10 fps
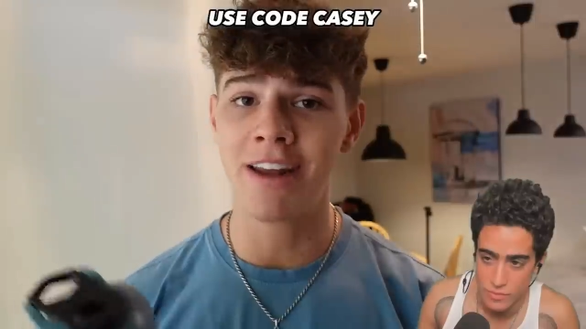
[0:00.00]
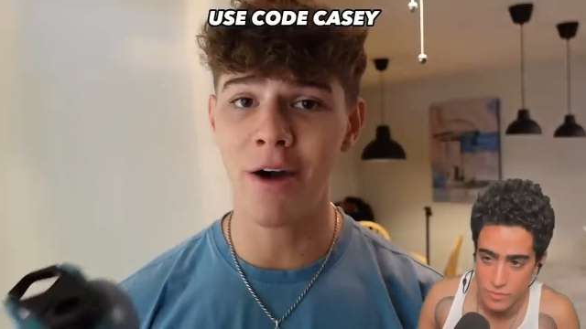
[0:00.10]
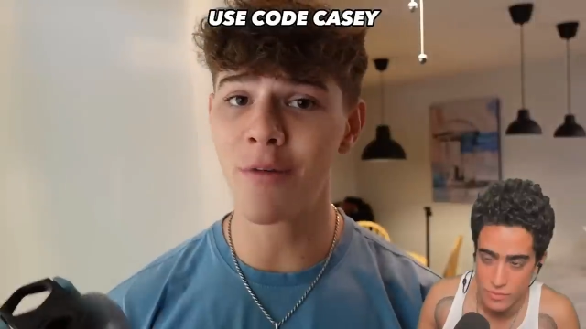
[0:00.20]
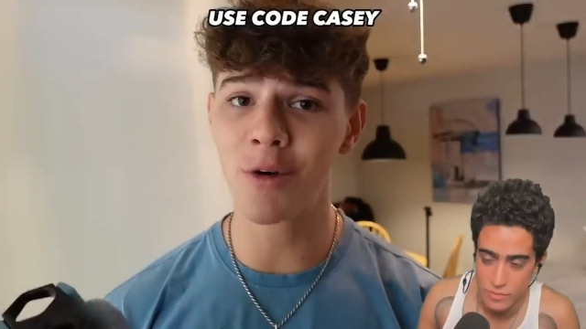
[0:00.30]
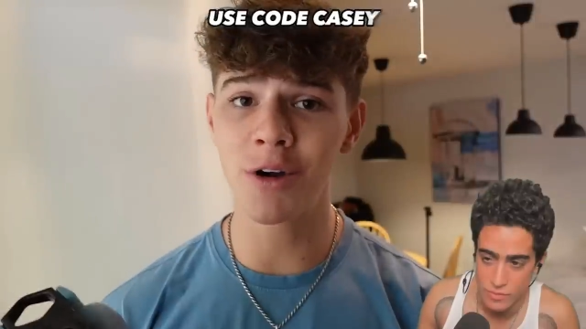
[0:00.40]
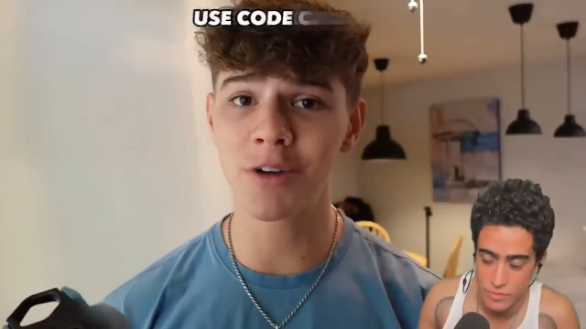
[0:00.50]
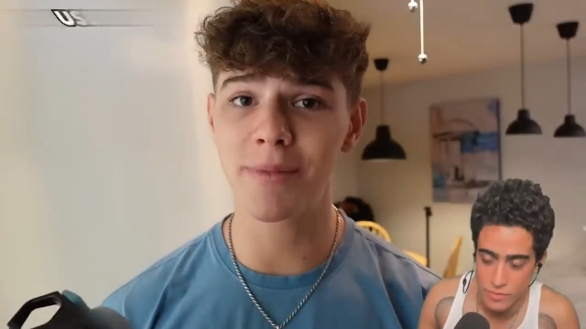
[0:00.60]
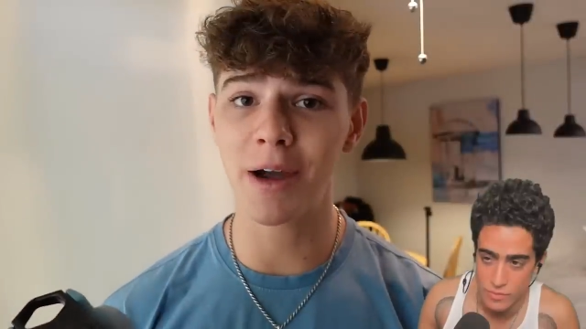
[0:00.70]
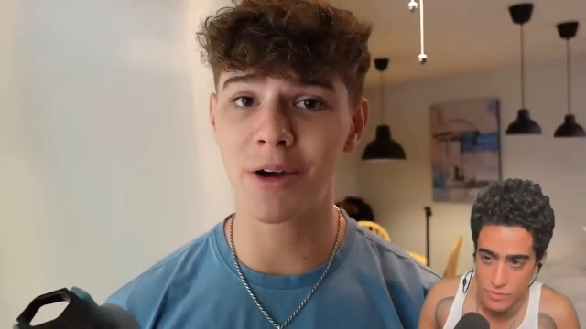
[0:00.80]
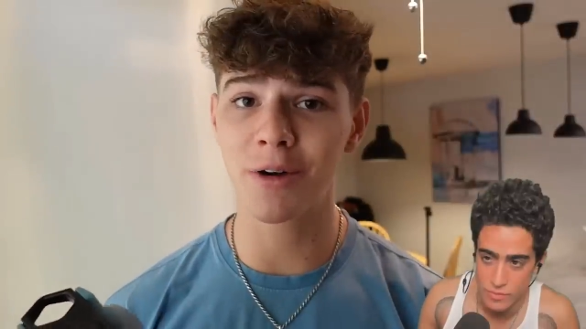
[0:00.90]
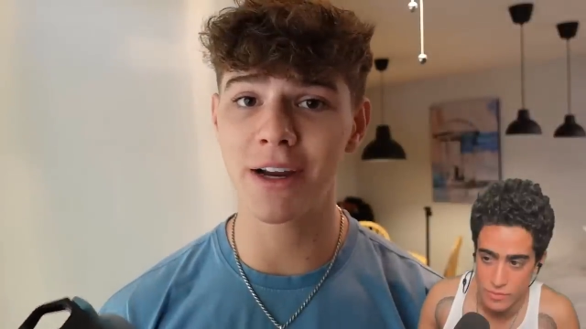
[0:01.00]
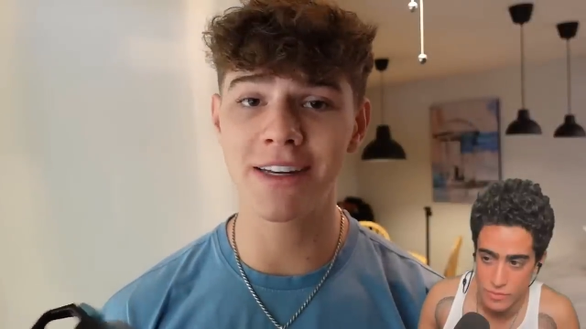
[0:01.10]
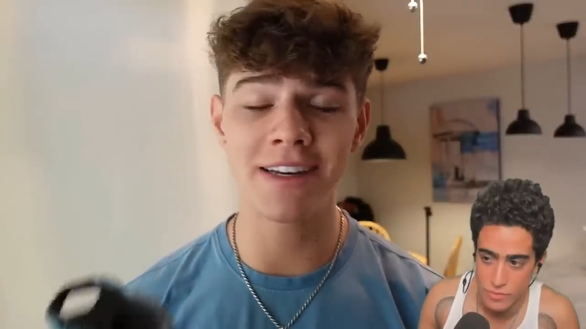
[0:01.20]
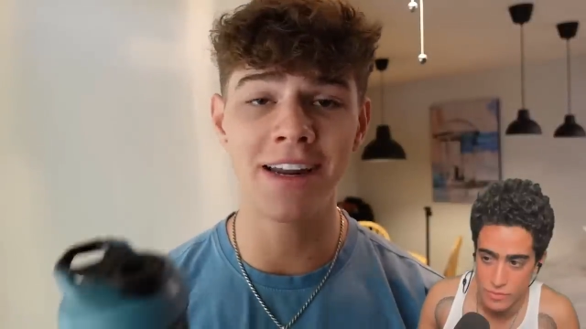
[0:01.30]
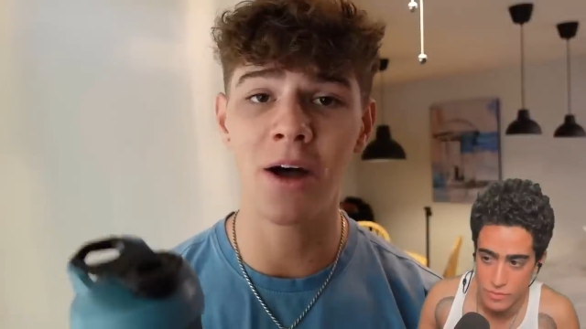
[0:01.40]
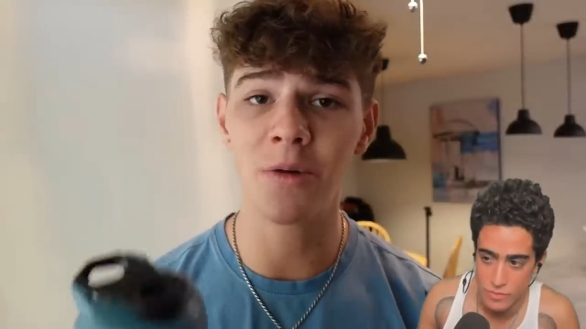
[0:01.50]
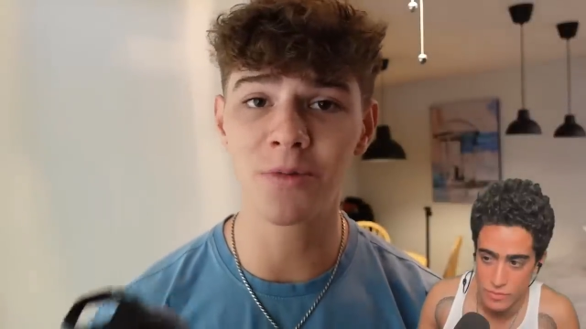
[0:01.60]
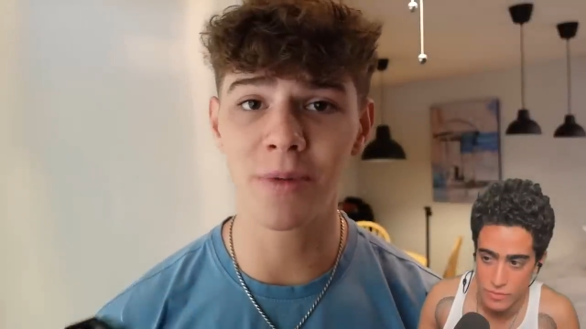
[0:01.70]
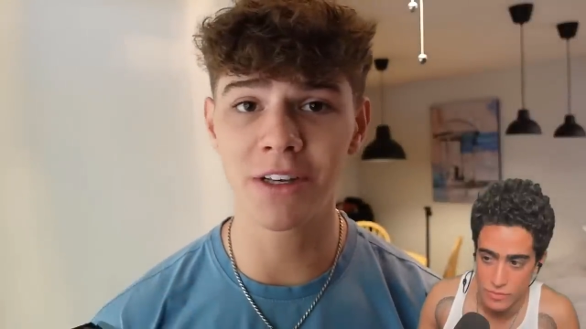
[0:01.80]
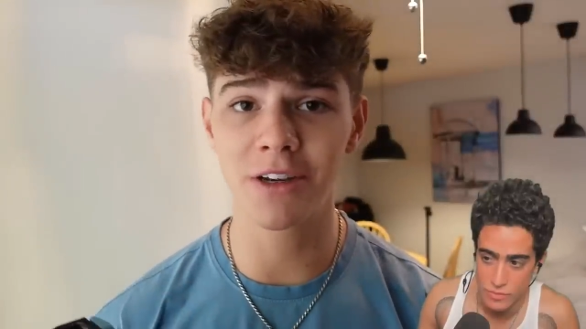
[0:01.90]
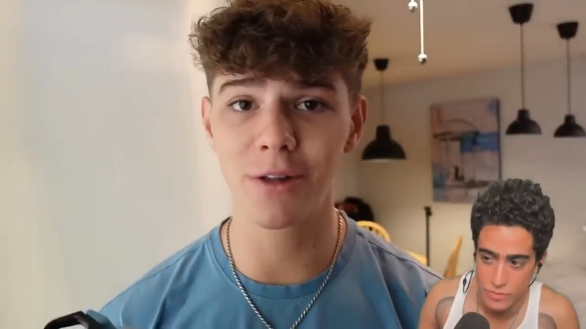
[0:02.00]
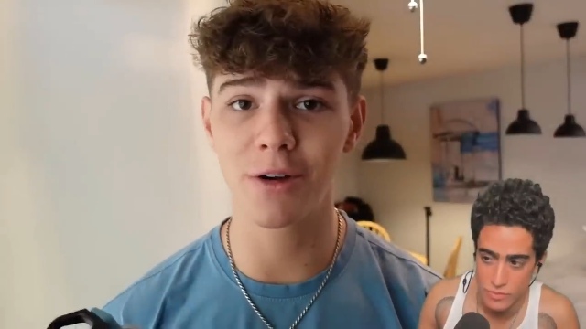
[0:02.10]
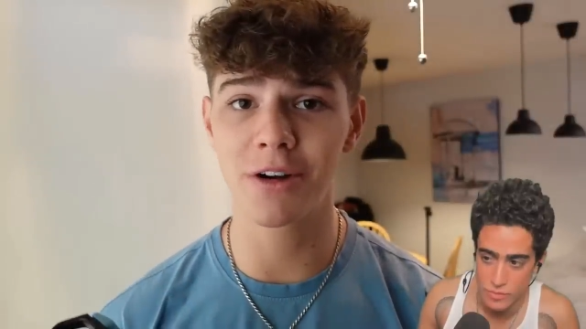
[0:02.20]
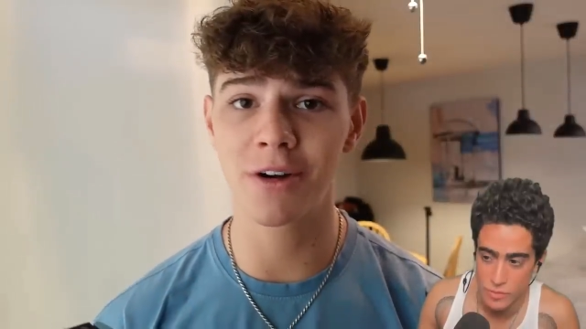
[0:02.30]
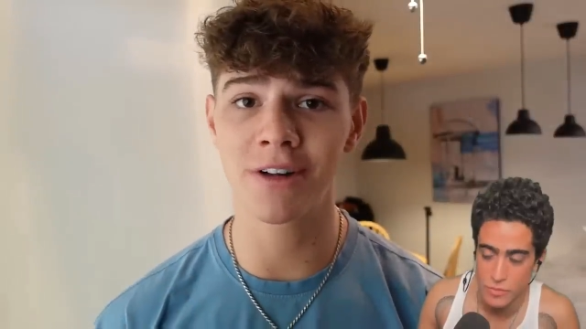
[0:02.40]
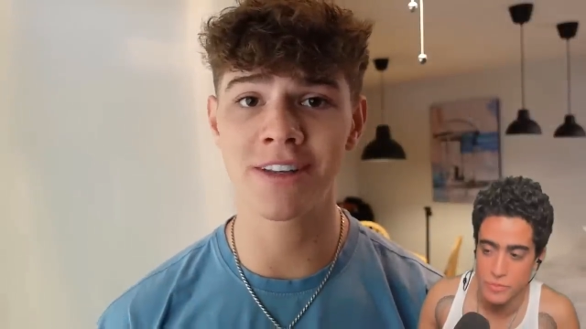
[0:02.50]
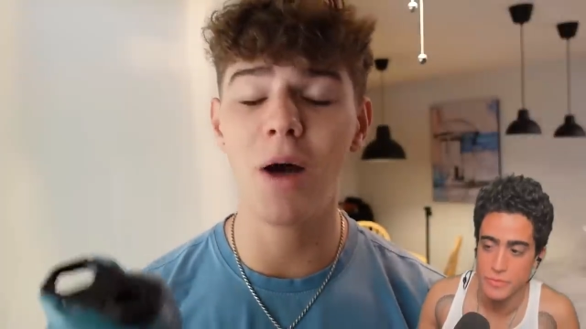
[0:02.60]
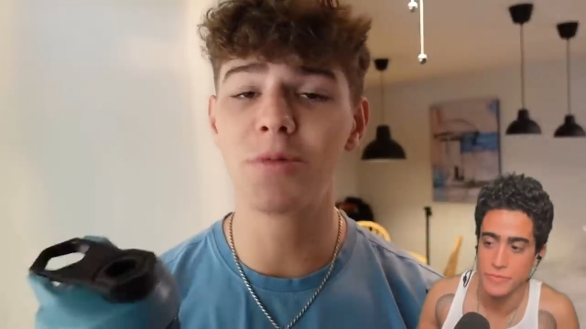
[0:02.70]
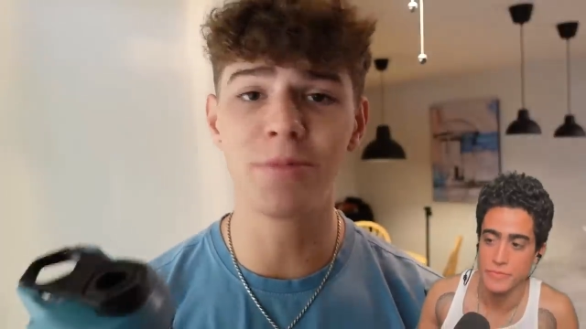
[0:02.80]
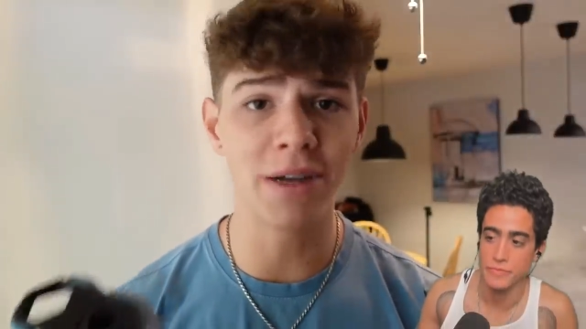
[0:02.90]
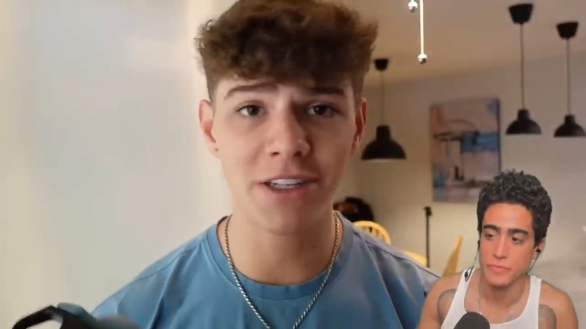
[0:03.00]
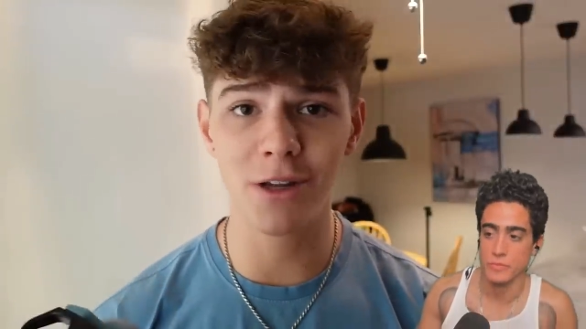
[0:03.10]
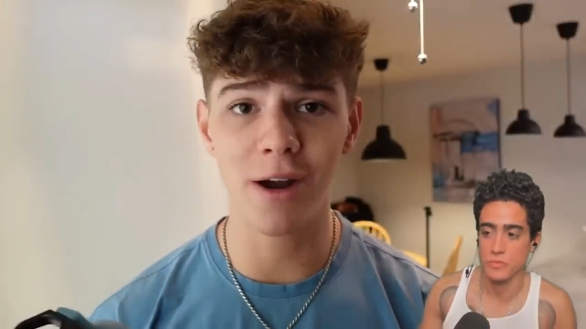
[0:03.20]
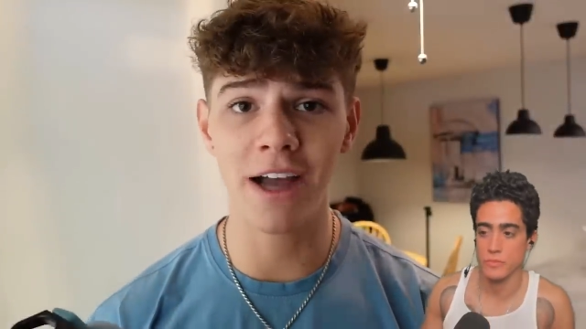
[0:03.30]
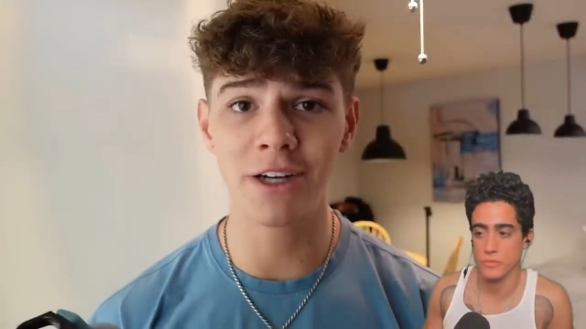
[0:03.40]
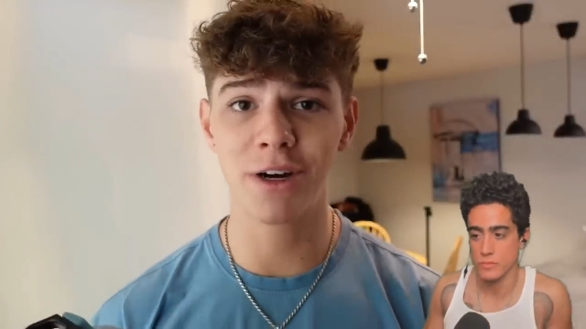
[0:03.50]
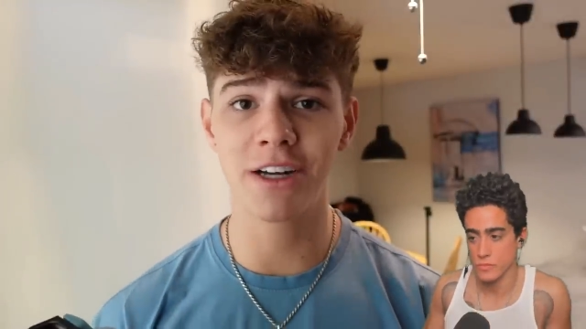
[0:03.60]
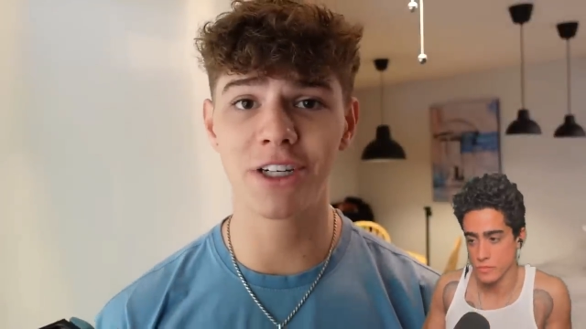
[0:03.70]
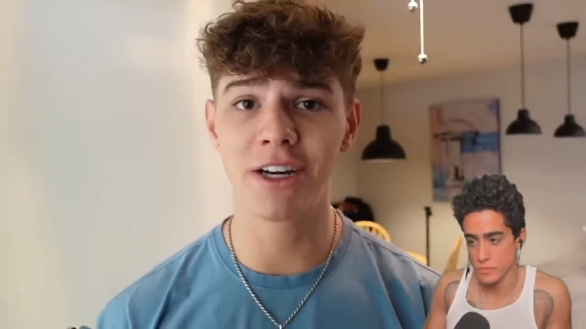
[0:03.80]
Speaker 1: Now everyone knows about creatine. Helps muscular endurance, helps muscular hydration,